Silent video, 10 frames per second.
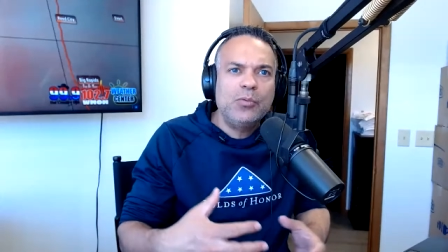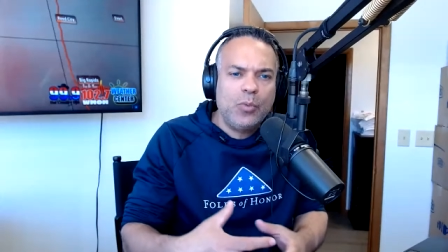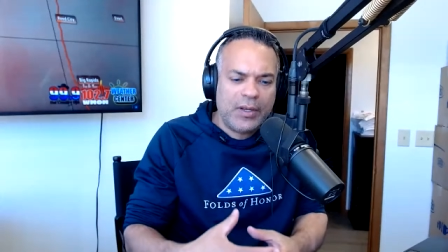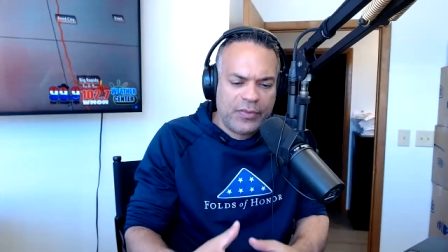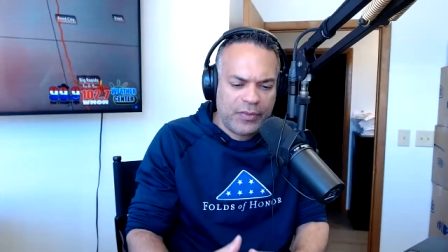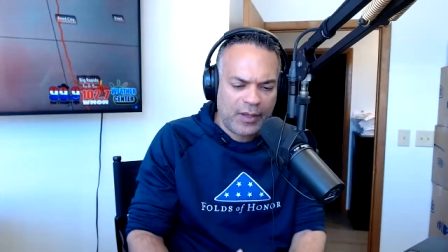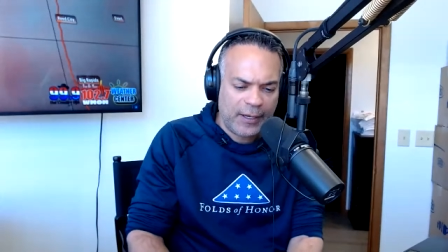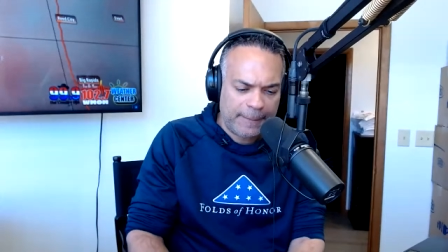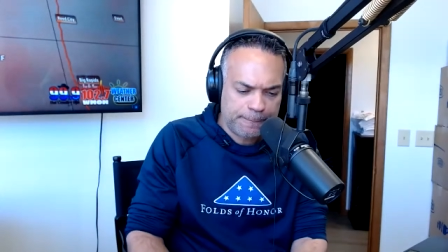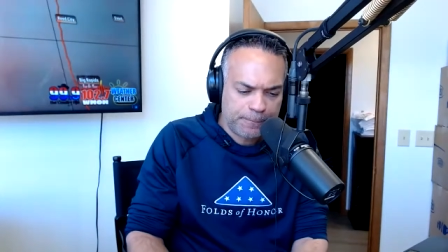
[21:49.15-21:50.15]
with
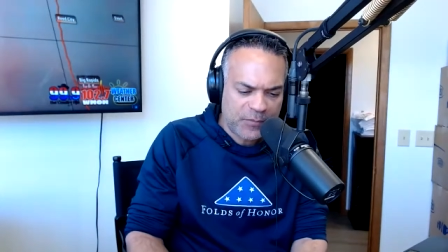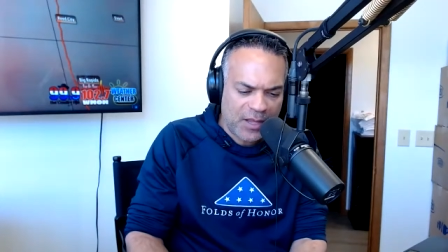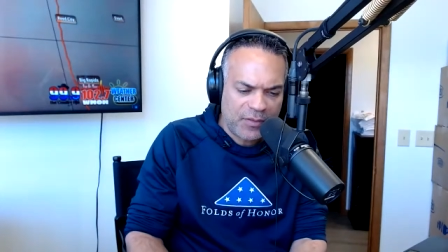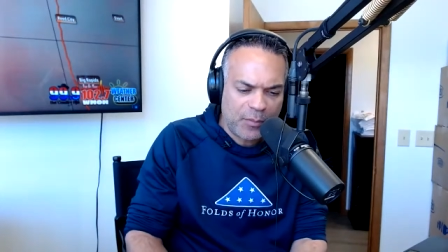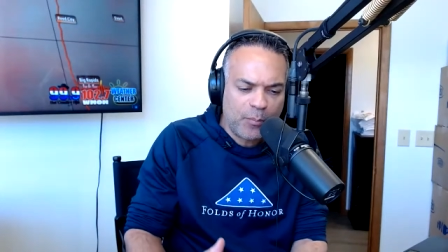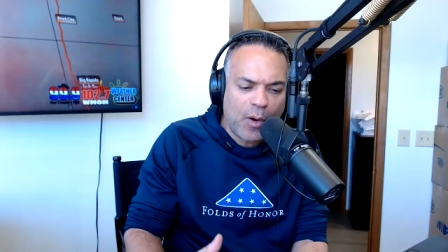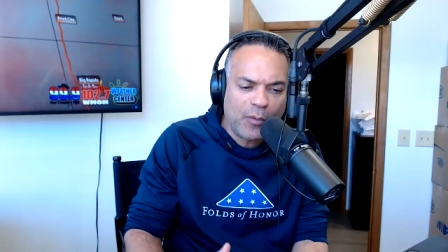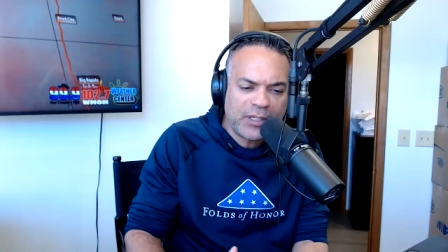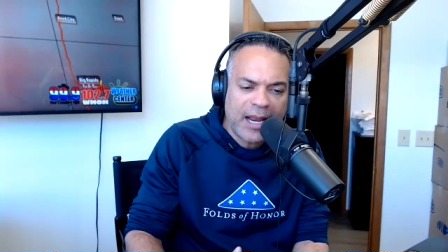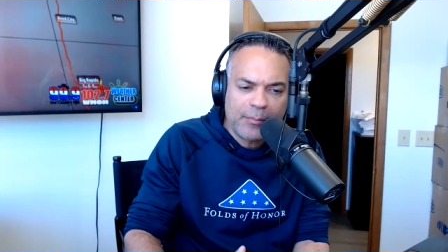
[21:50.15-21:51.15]
the
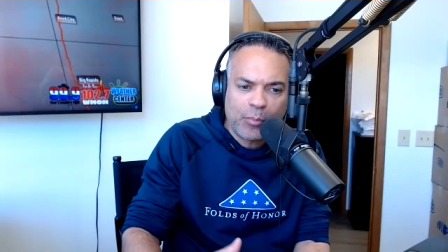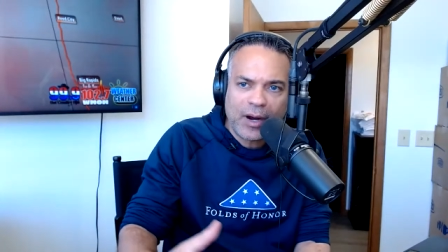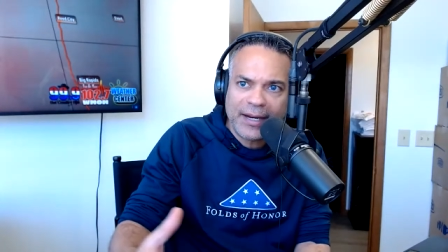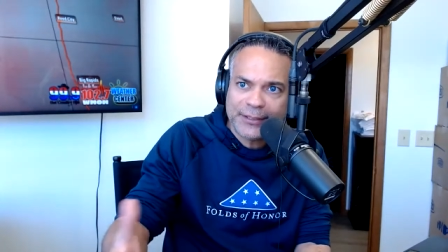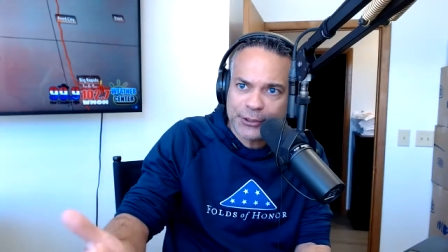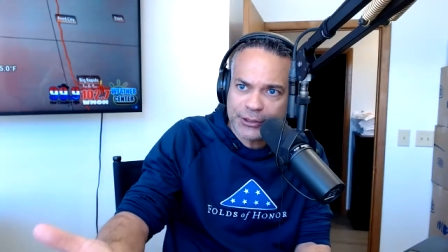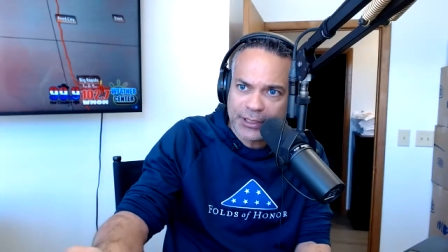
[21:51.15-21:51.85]
multi-branch,